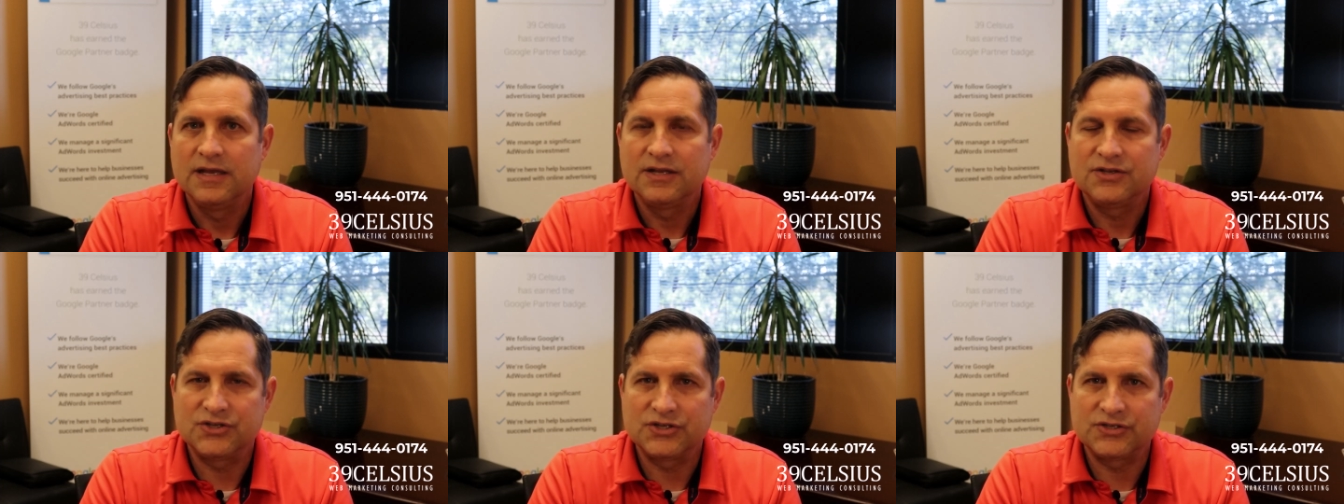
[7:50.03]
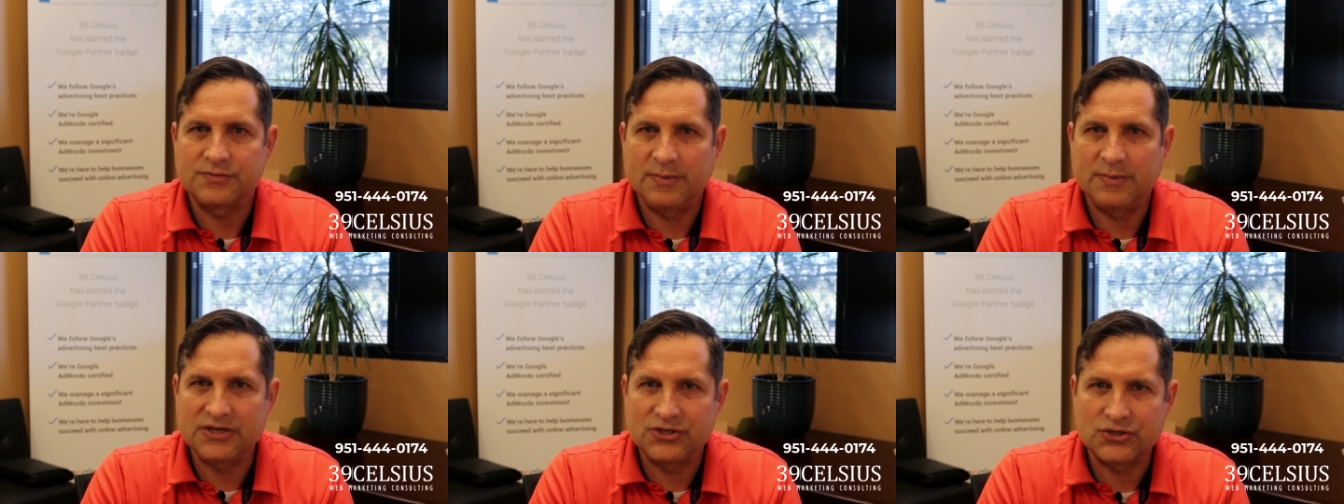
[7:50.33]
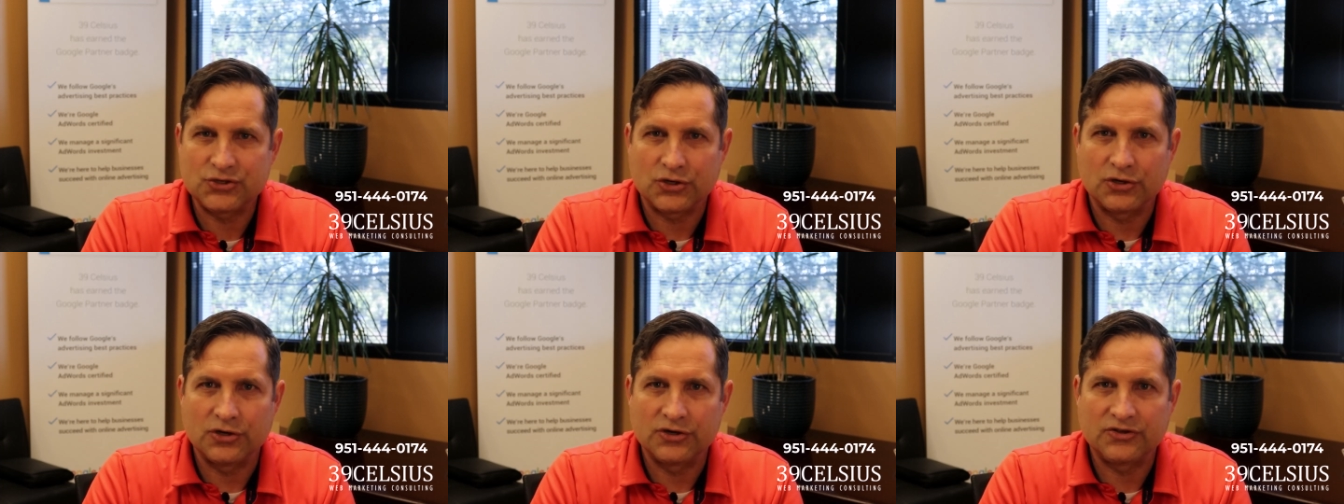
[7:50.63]
Just be
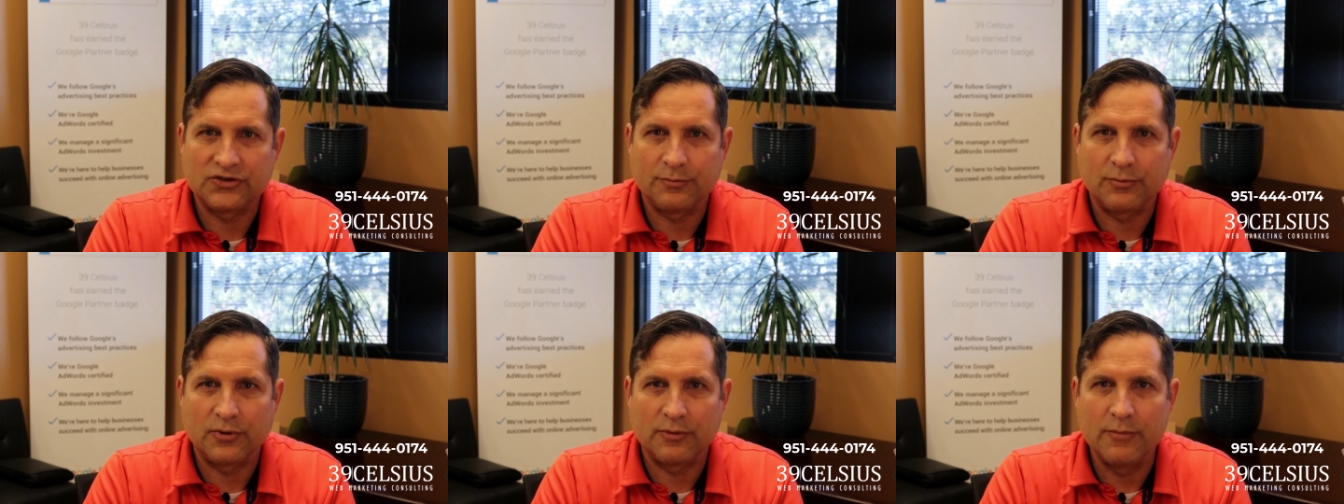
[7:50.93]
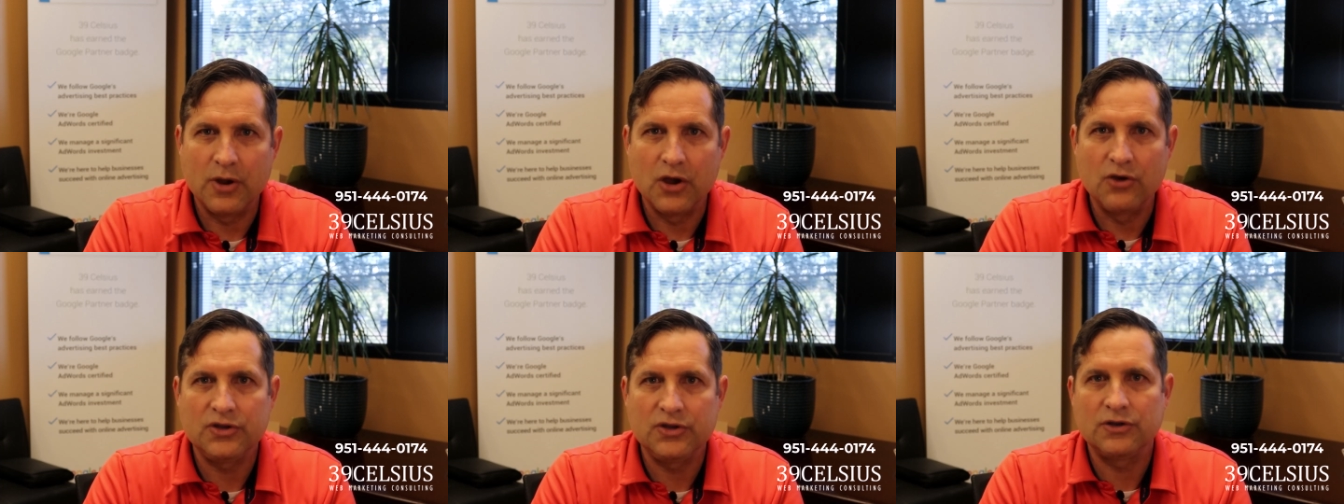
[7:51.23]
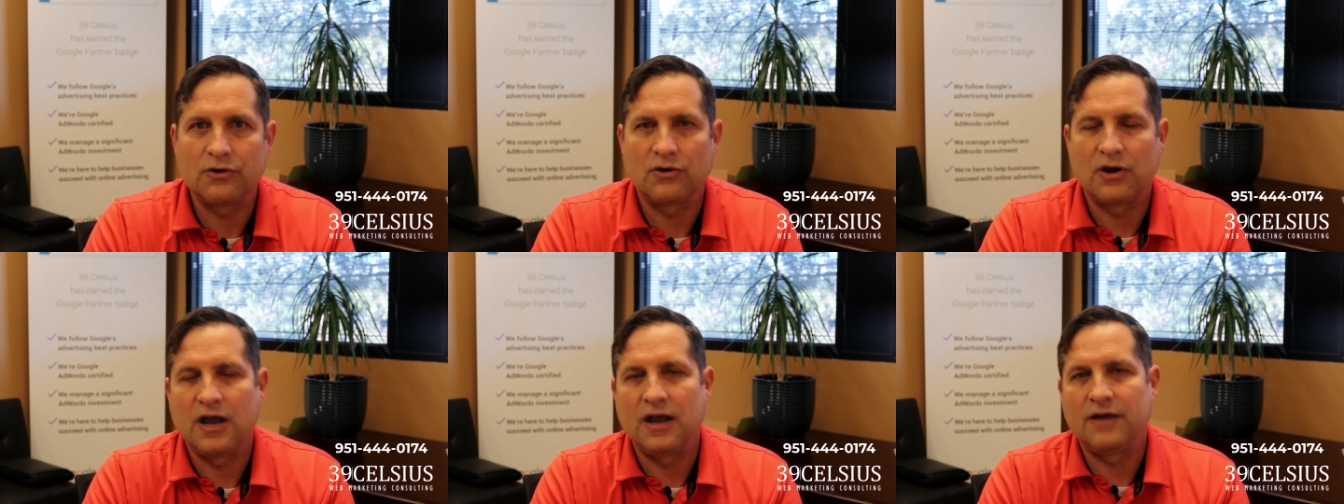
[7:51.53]
sure to promote
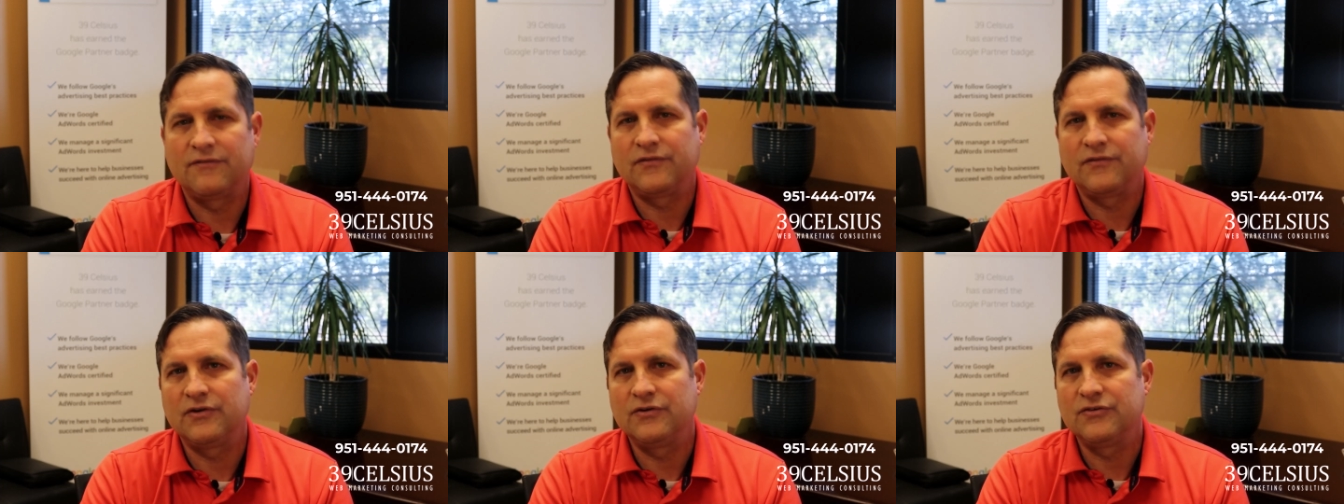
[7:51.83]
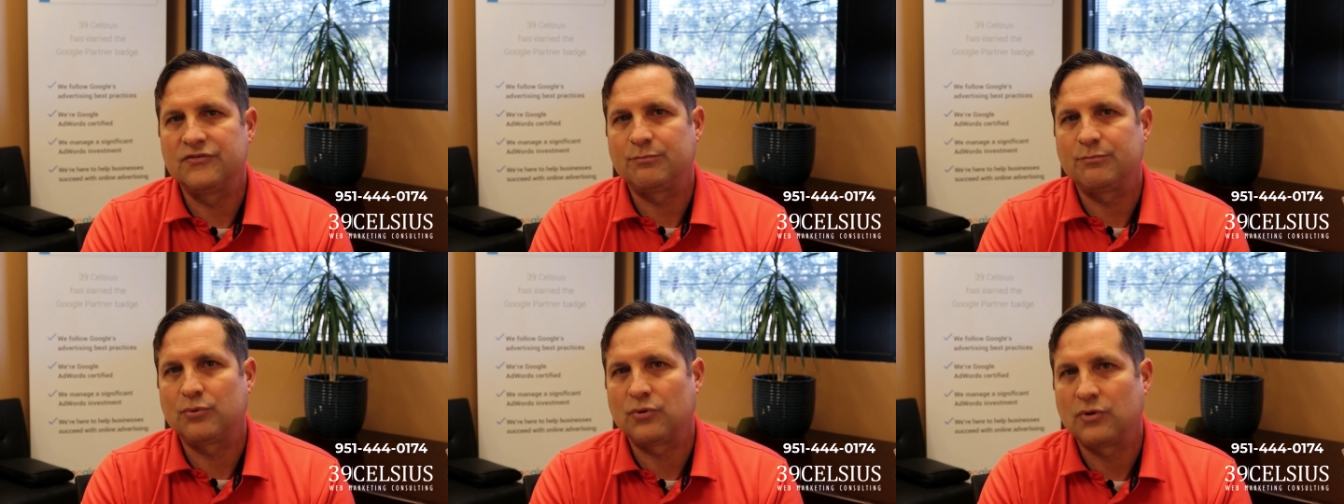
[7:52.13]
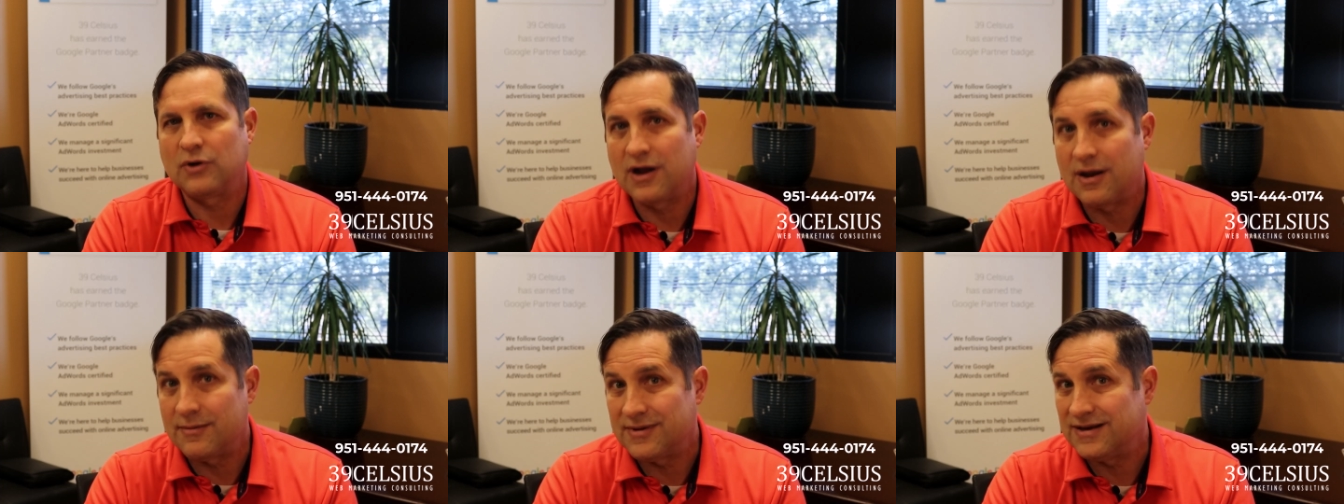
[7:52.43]
your offers
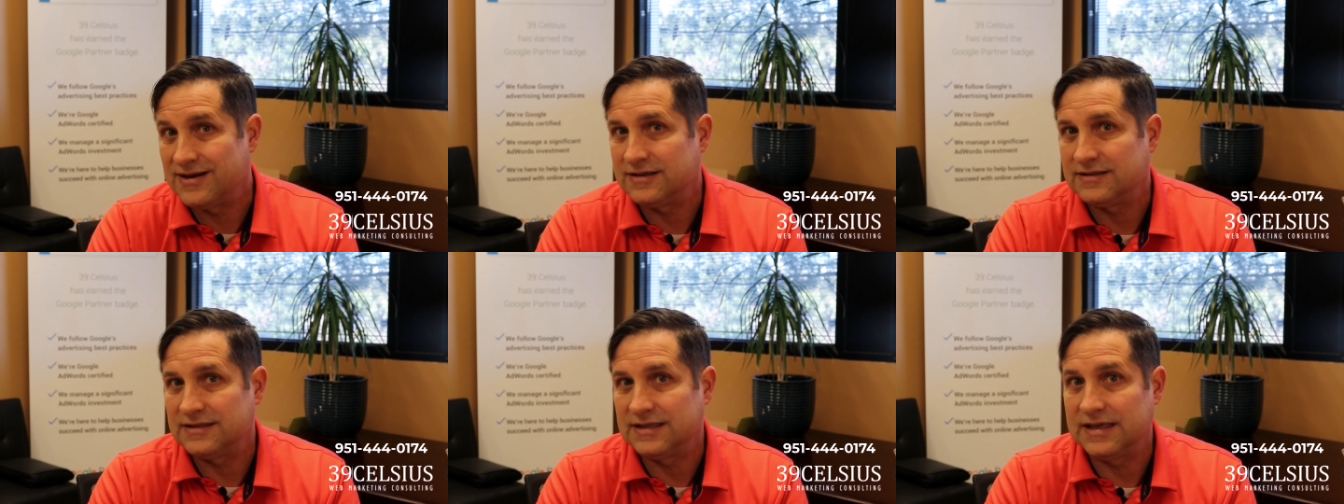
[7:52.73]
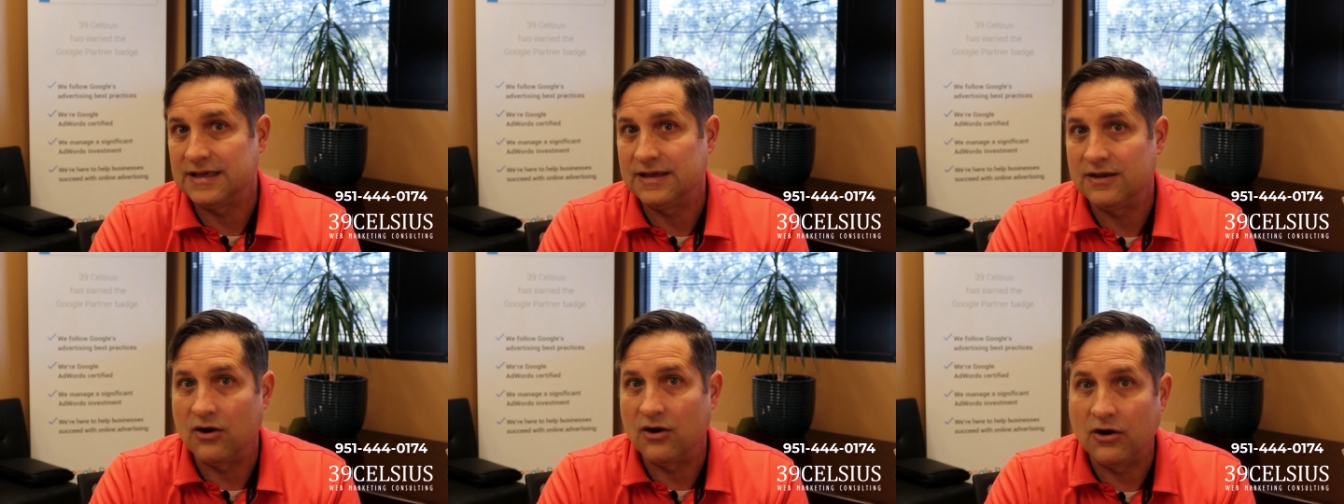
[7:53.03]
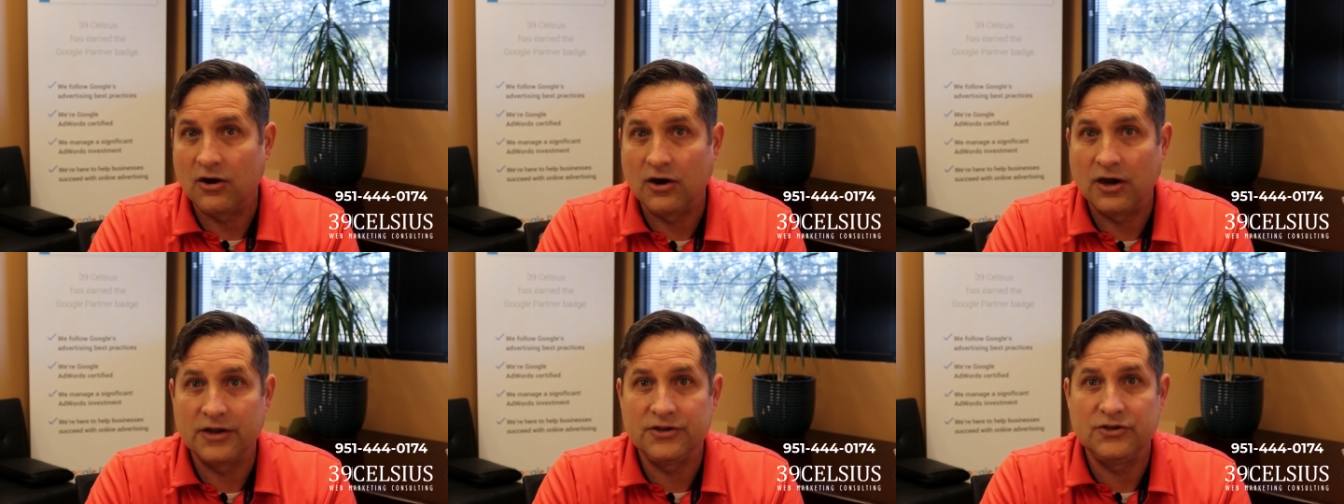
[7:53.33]
prominently
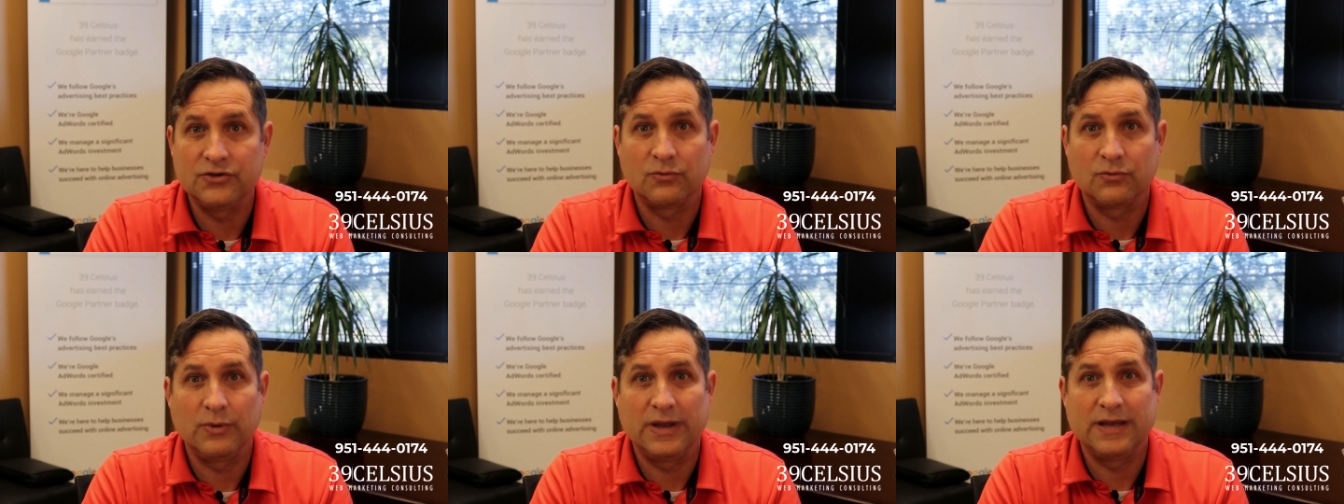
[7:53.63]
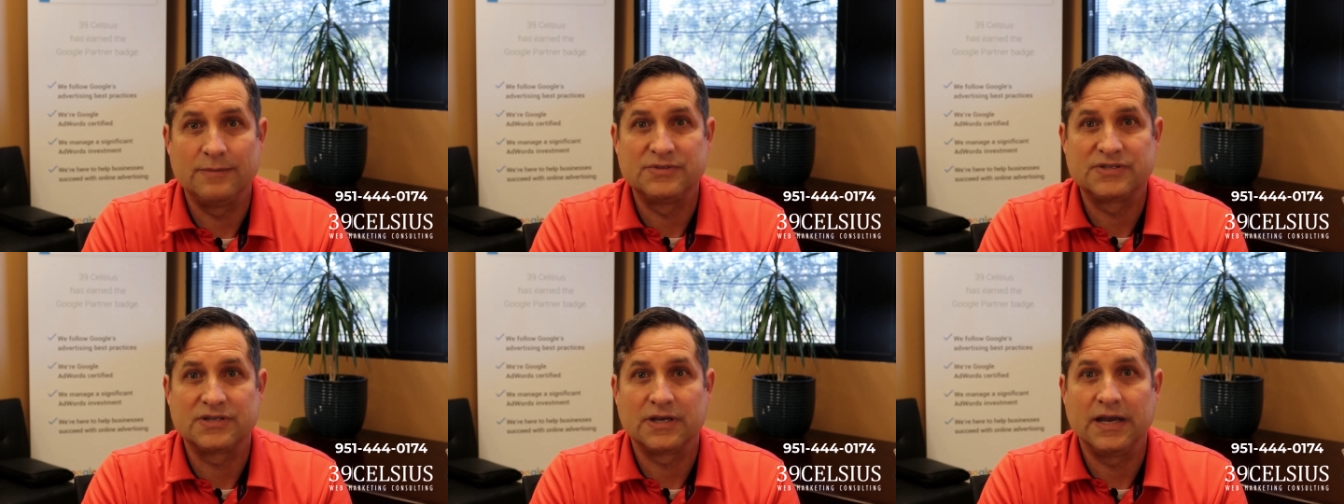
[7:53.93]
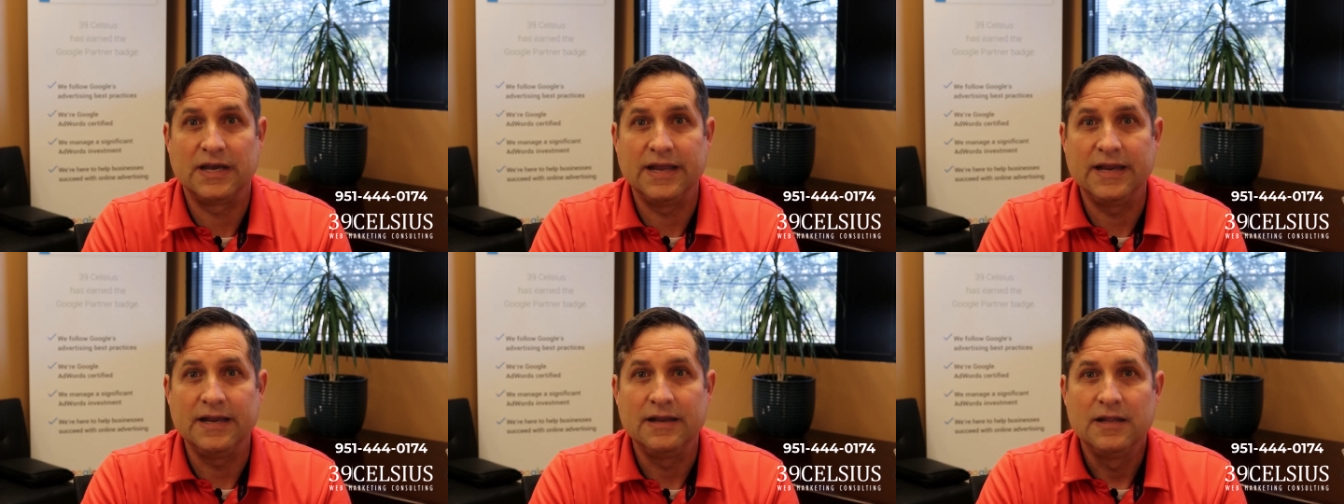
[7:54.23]
on your
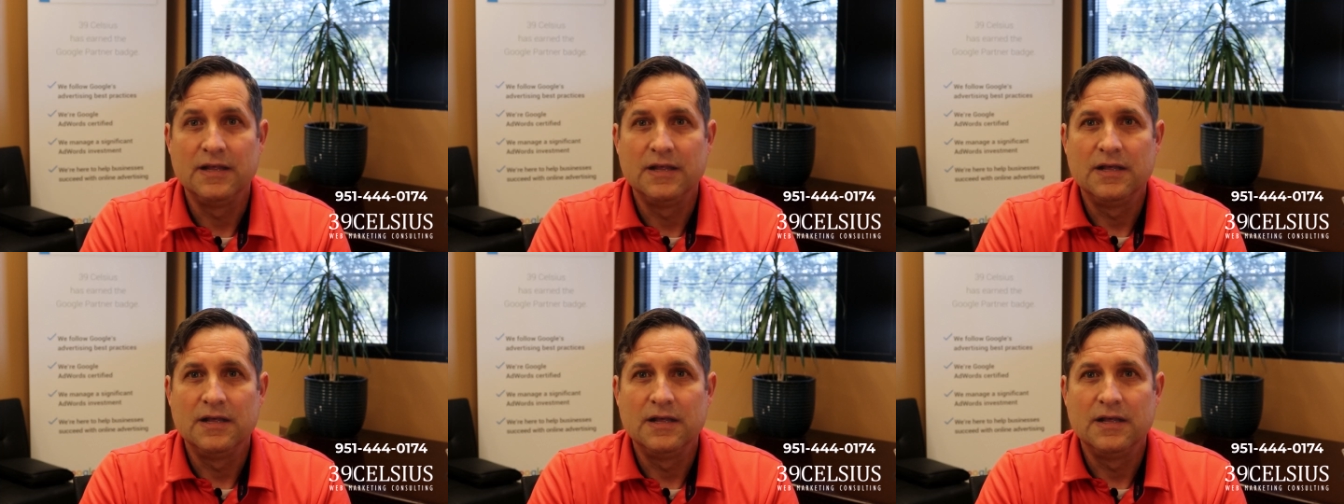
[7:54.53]
website,